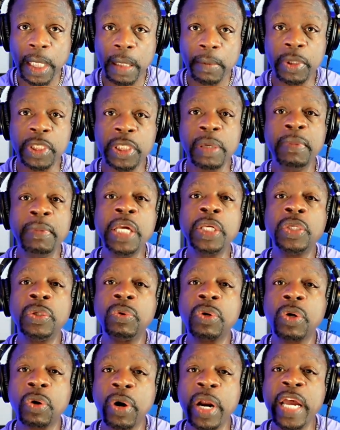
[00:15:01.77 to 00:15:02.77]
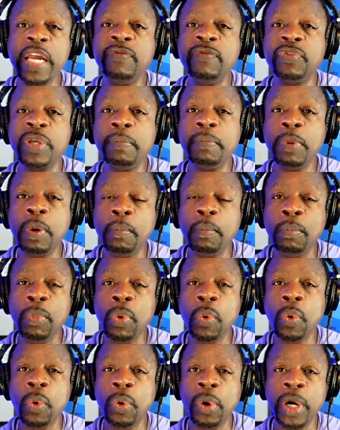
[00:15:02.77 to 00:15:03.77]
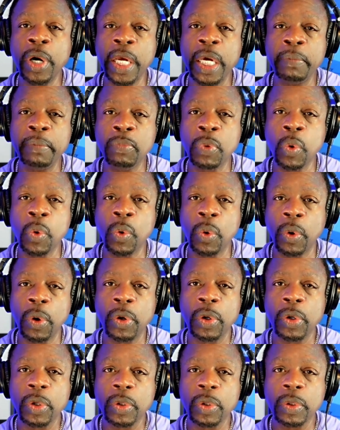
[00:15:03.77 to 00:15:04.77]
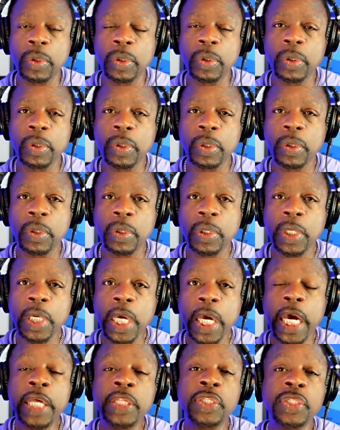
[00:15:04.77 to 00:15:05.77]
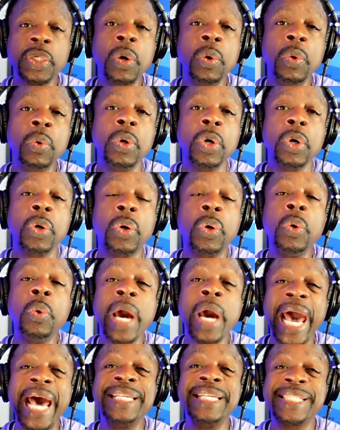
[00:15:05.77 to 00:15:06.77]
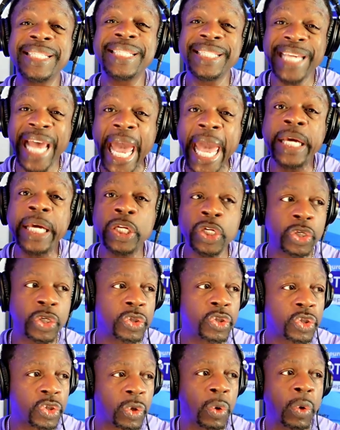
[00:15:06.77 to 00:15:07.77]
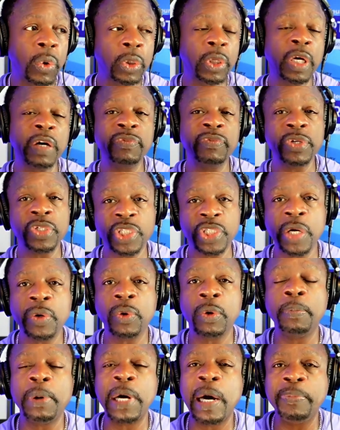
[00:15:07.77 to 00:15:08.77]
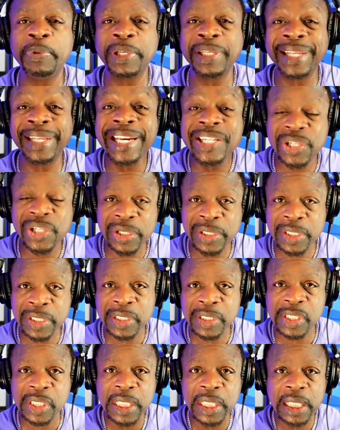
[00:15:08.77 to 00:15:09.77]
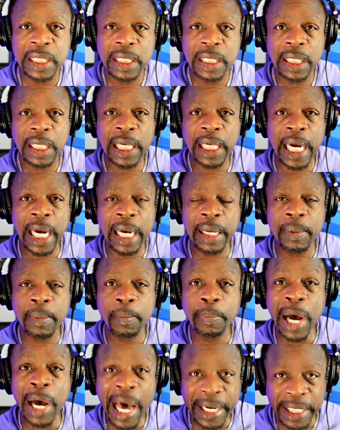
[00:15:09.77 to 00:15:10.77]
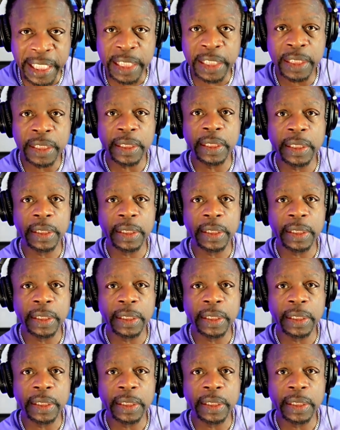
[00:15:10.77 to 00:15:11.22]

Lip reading: but to make you crave them more and more. And so who has taken control of the general population's body